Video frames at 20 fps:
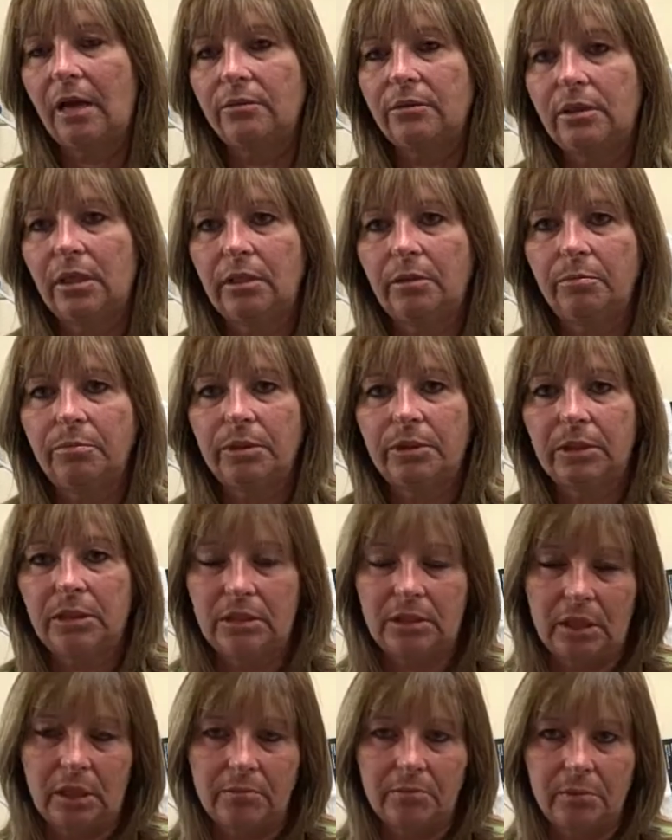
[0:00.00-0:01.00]
outside the
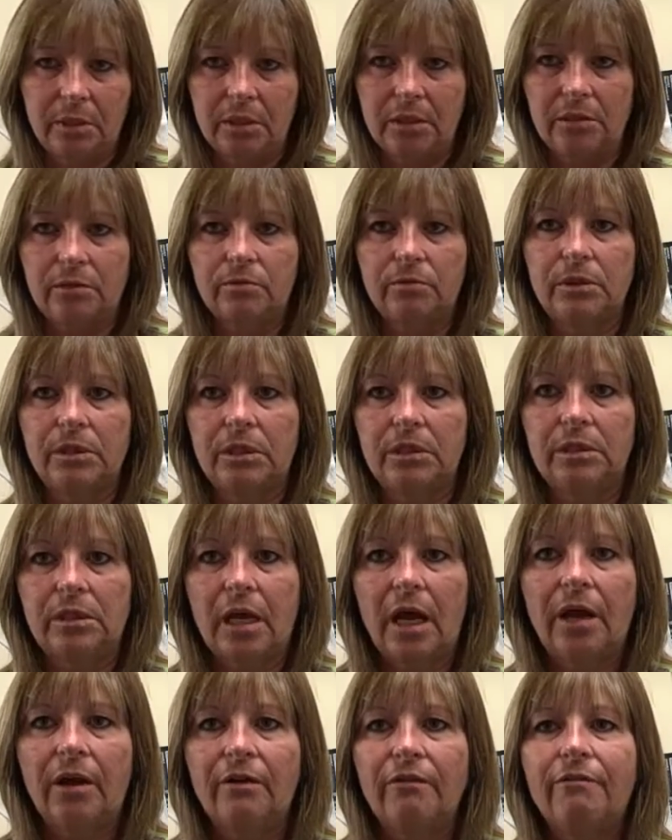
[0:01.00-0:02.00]
building 10 minutes when the
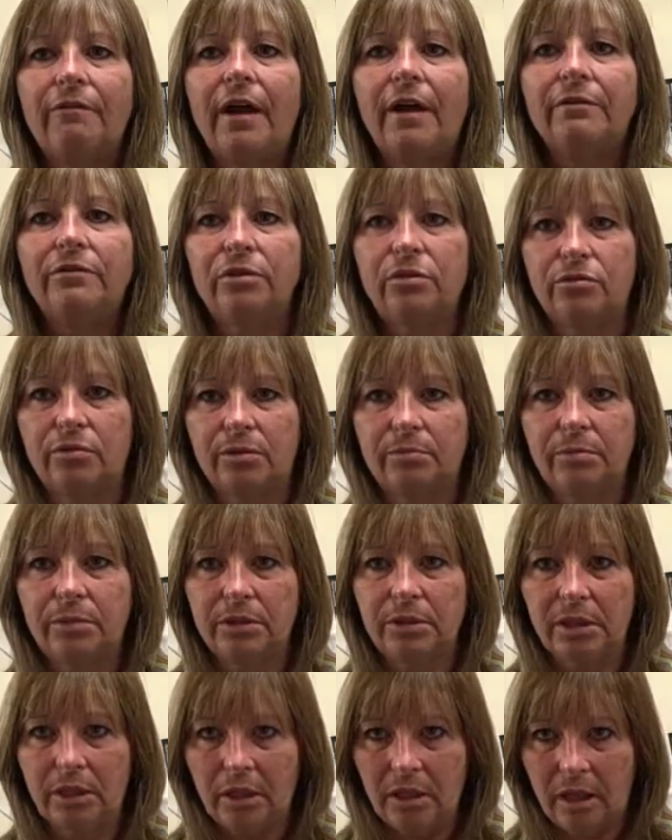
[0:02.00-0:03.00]
entire 5-story
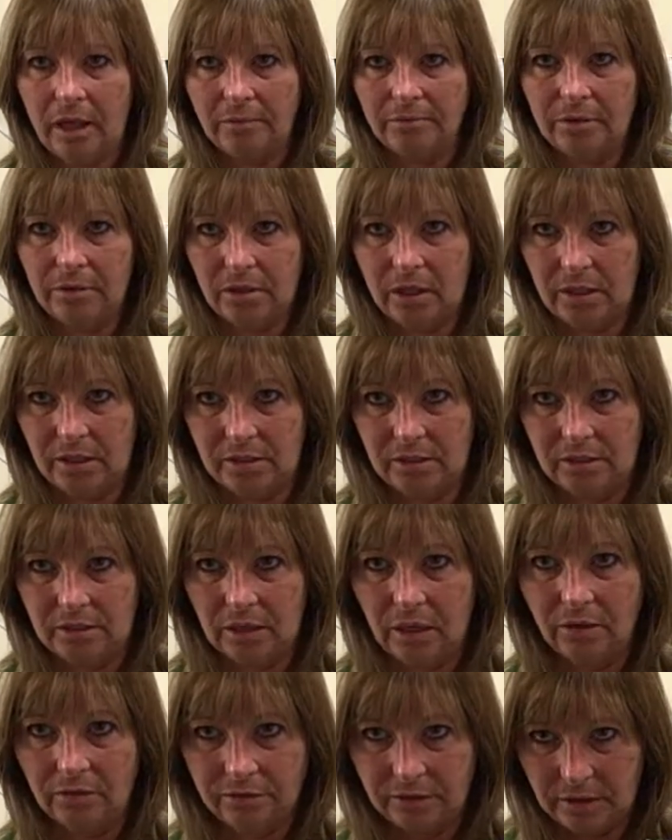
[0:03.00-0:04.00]
building collapsed on
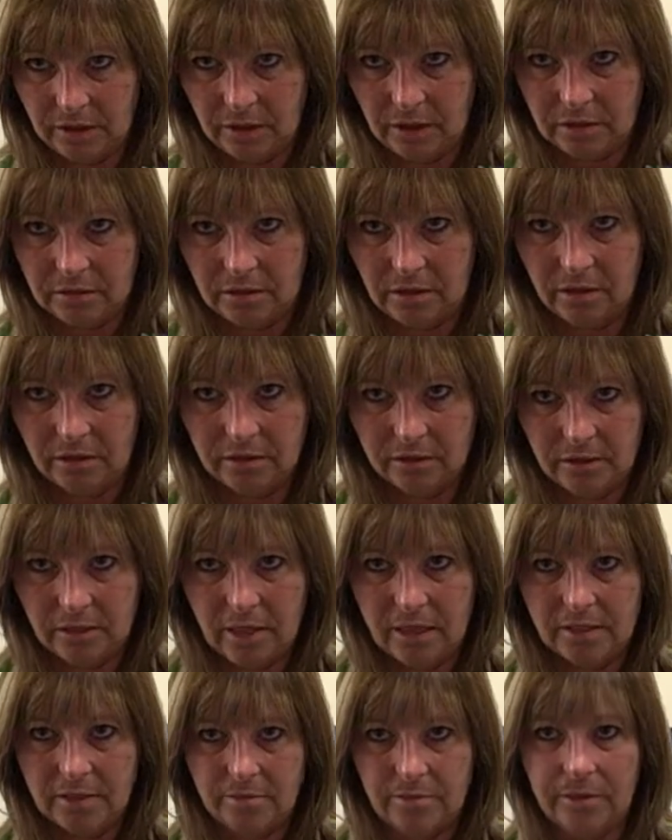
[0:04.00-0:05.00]
itself, and he lost all his
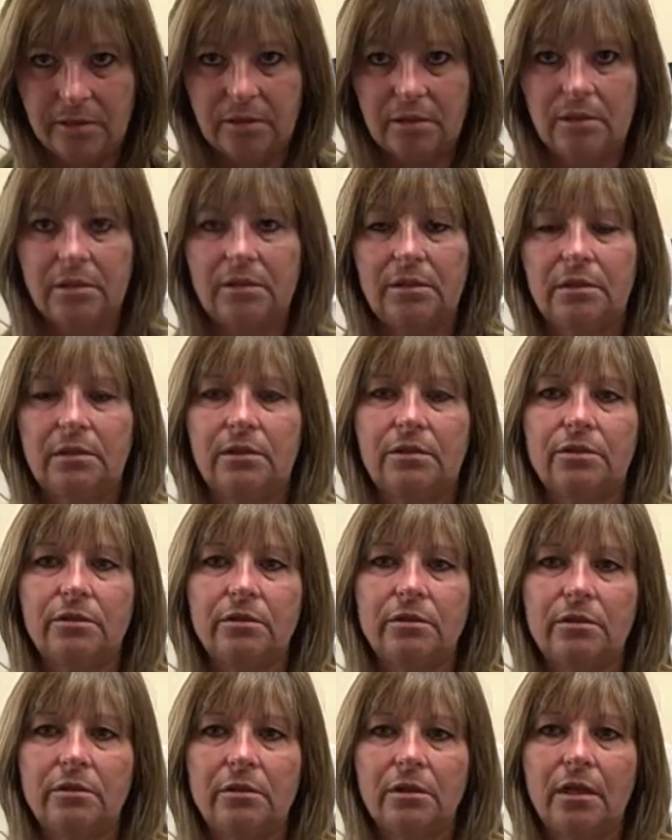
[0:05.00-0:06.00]
classmates and his
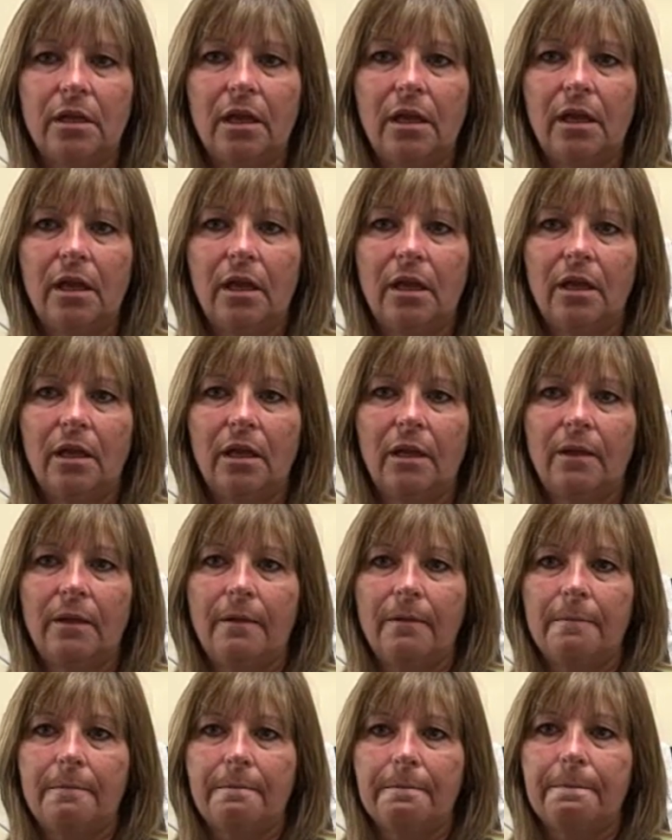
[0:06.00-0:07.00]
teachers.
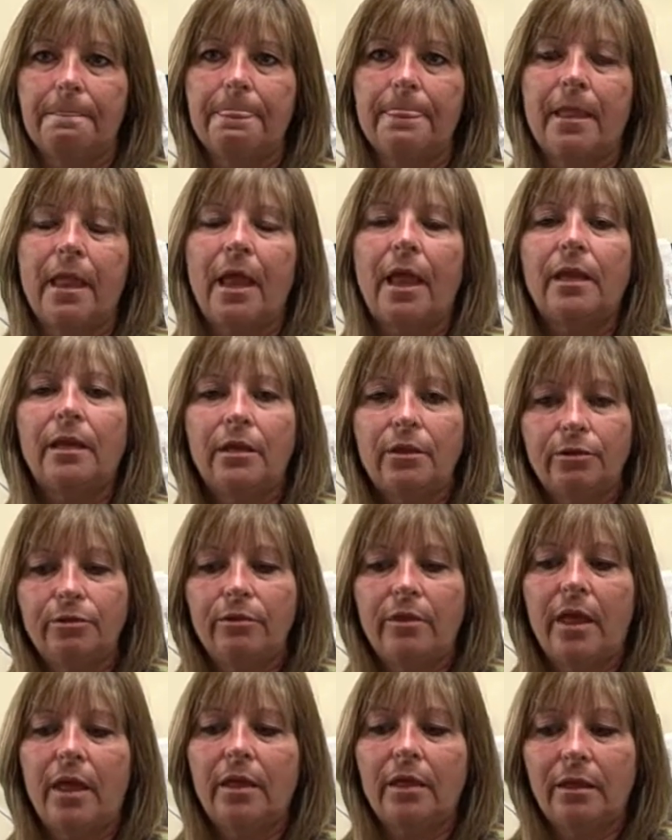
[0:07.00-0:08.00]
And he knew
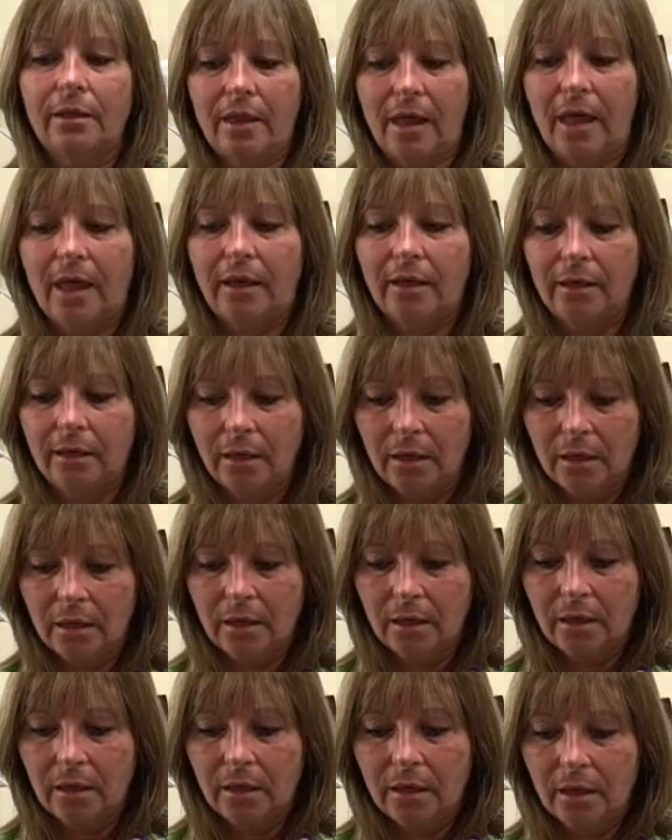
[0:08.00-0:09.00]
then that
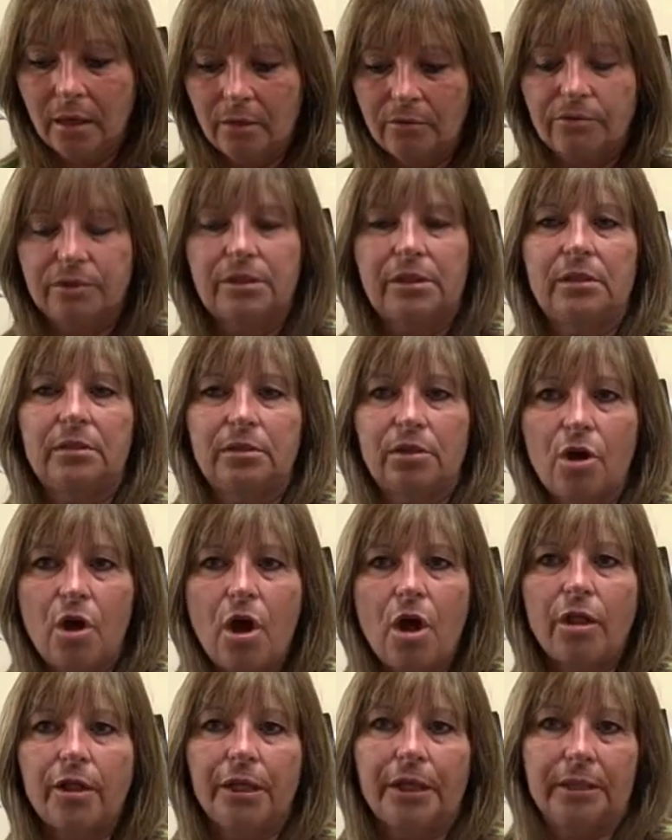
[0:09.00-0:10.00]
it was his
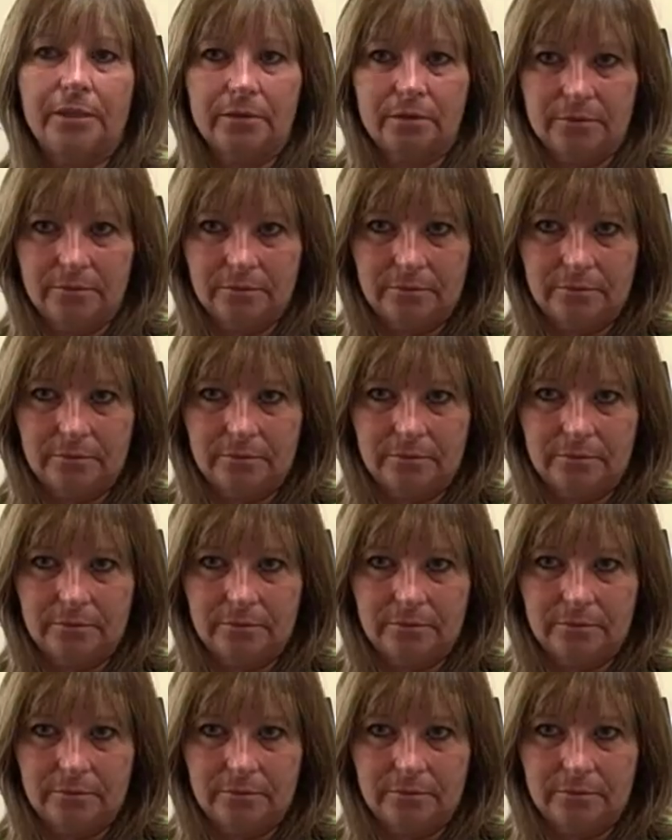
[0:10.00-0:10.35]
calling